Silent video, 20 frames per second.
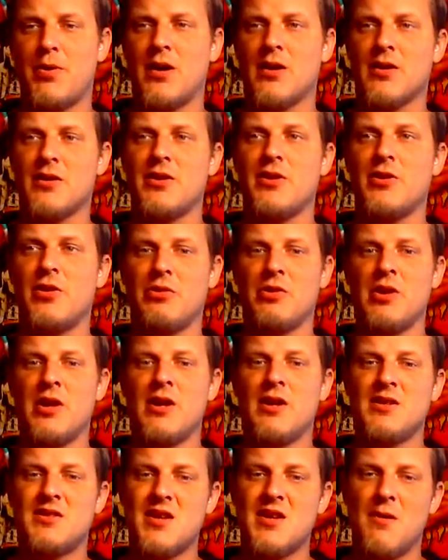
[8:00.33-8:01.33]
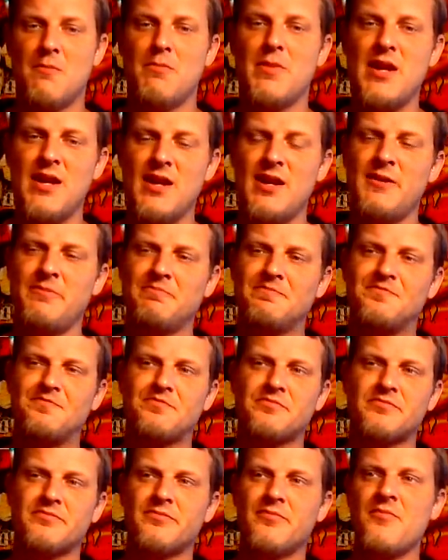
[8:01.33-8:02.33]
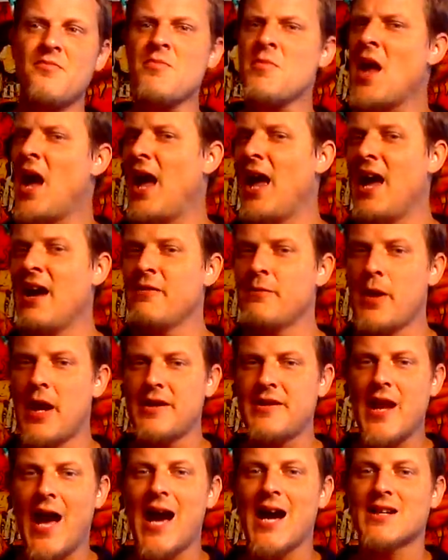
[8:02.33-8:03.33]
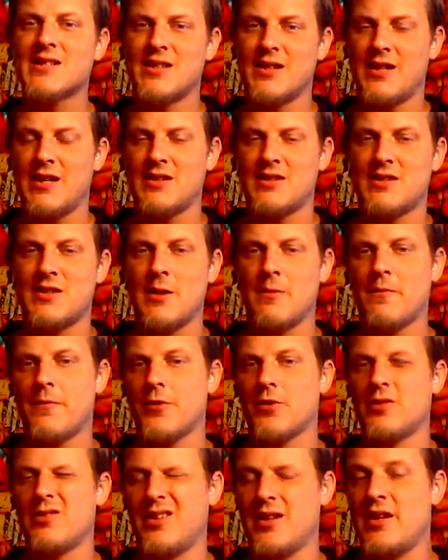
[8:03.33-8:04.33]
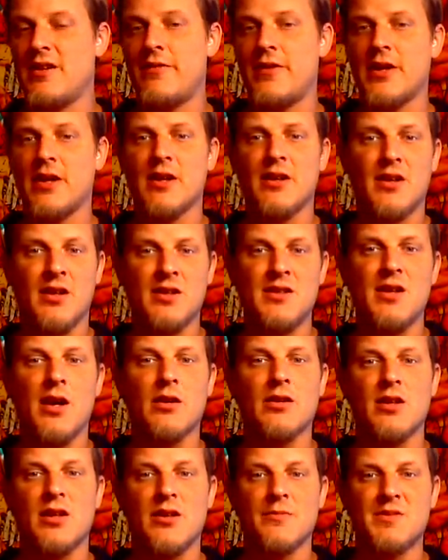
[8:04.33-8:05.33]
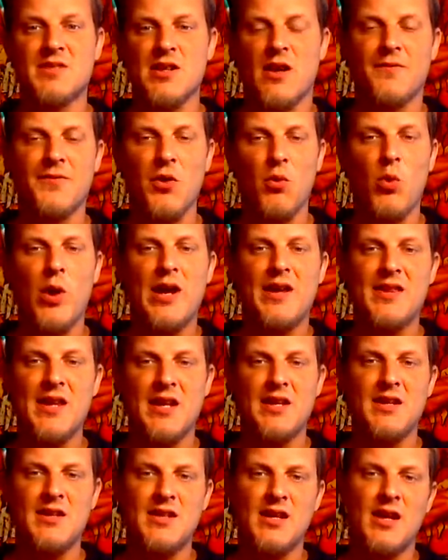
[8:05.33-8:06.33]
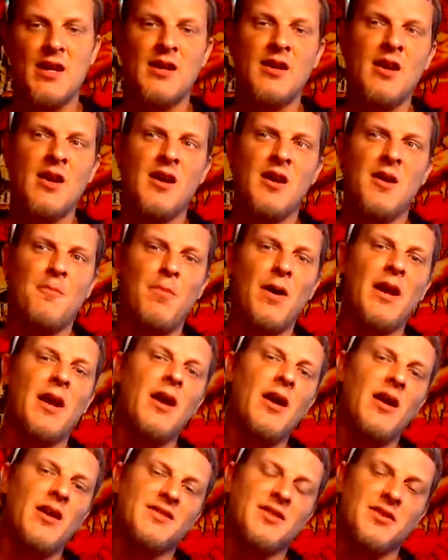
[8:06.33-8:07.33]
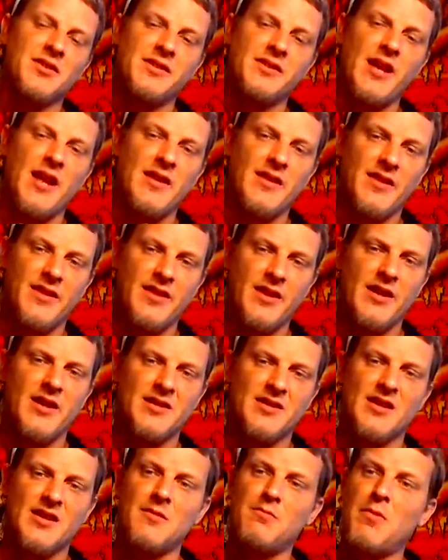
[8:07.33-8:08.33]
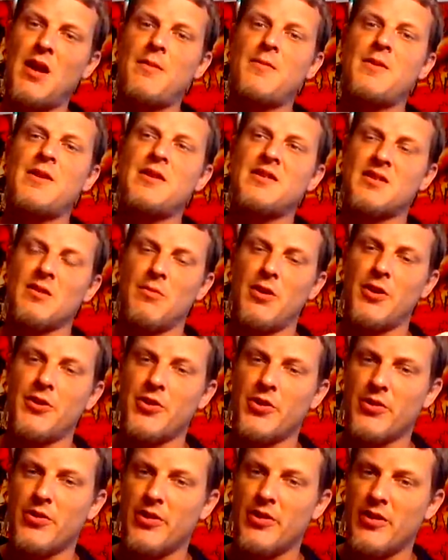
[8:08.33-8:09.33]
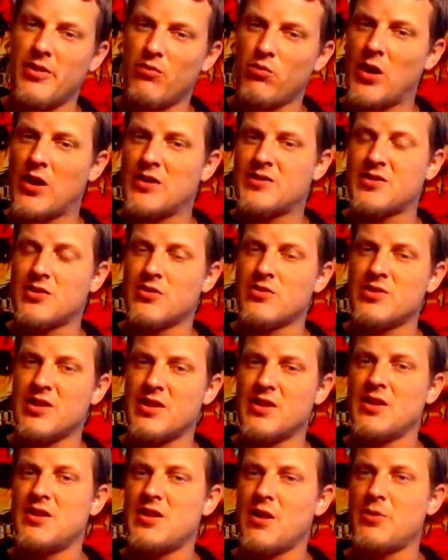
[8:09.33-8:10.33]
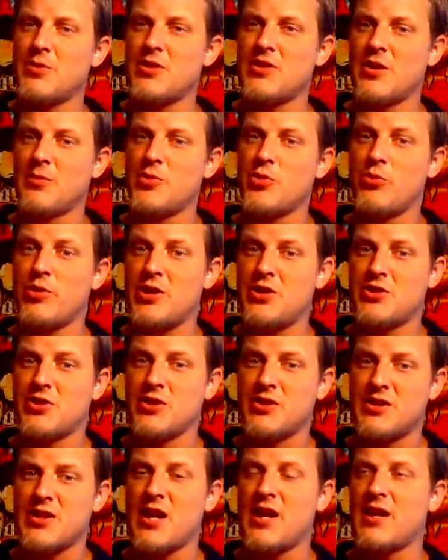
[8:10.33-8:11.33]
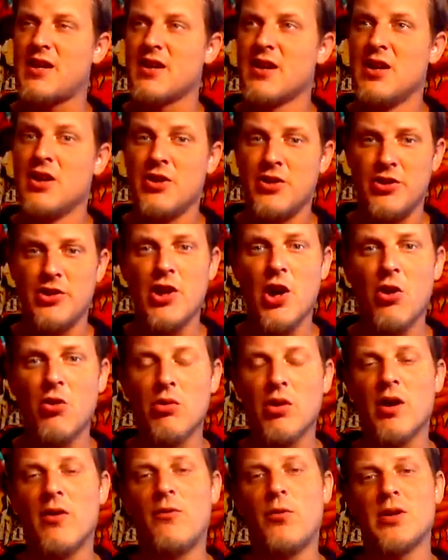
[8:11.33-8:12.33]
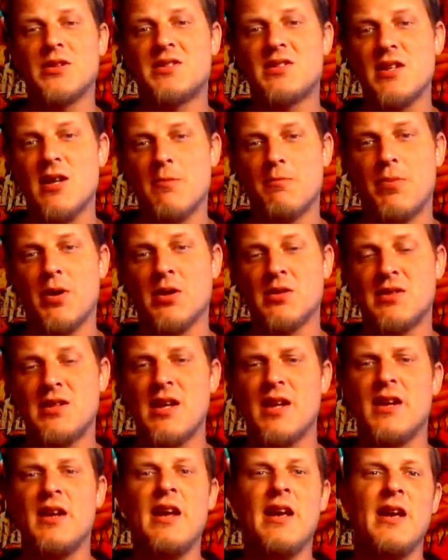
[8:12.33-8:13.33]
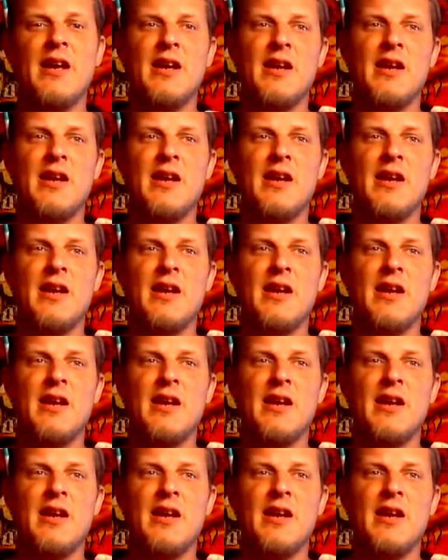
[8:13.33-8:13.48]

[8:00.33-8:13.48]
Punk, you know, to me, I have my knocks against him for leaving and conducting himself the way that he did. But I also say this, and maybe some other wrestlers in the WWE should take note of what CM Punk did.